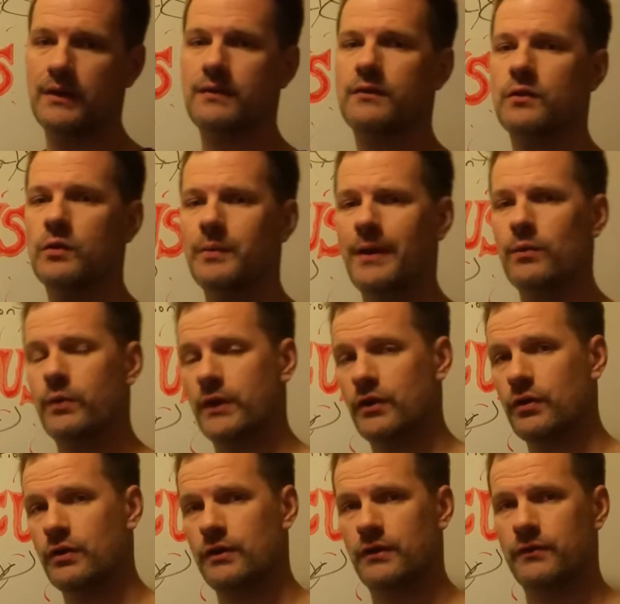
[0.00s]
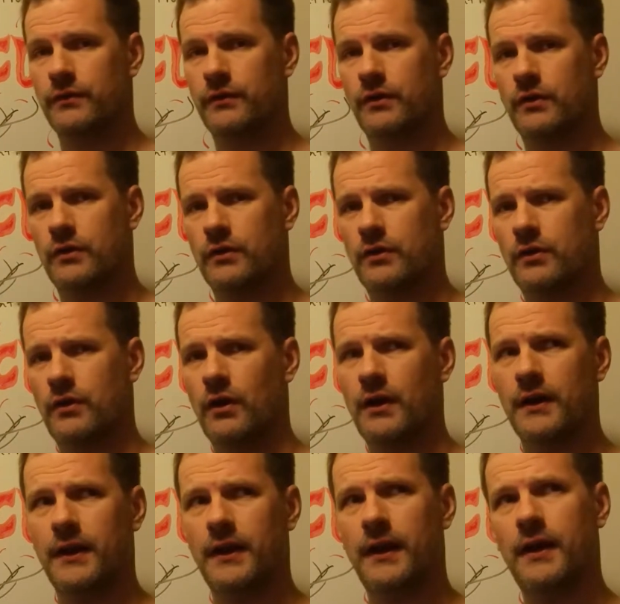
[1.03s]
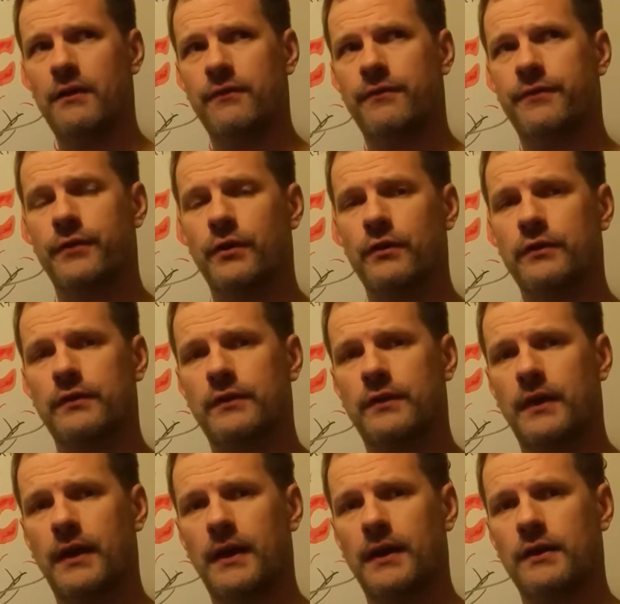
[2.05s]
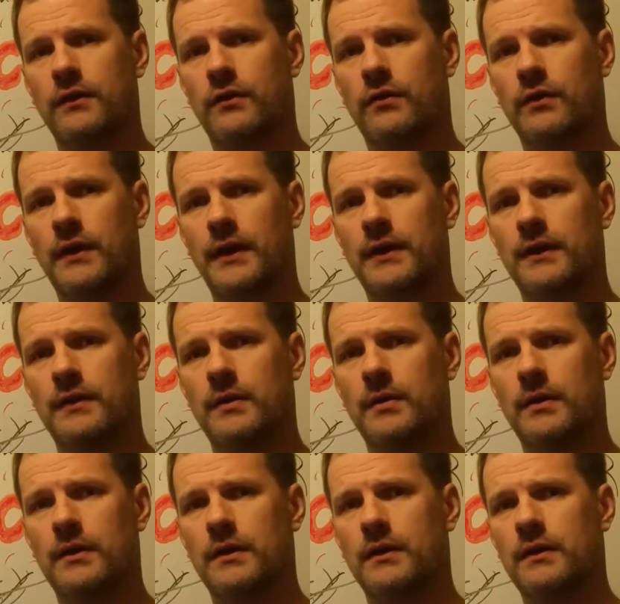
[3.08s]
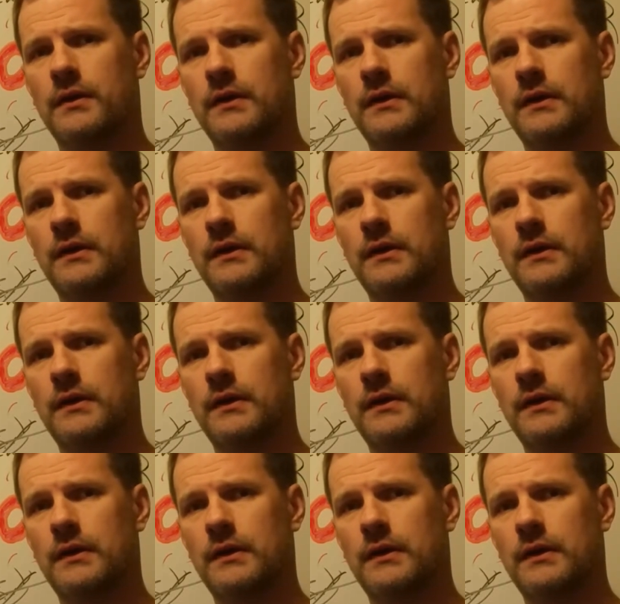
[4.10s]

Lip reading: It's too bad we couldn't have gone ahead first and created the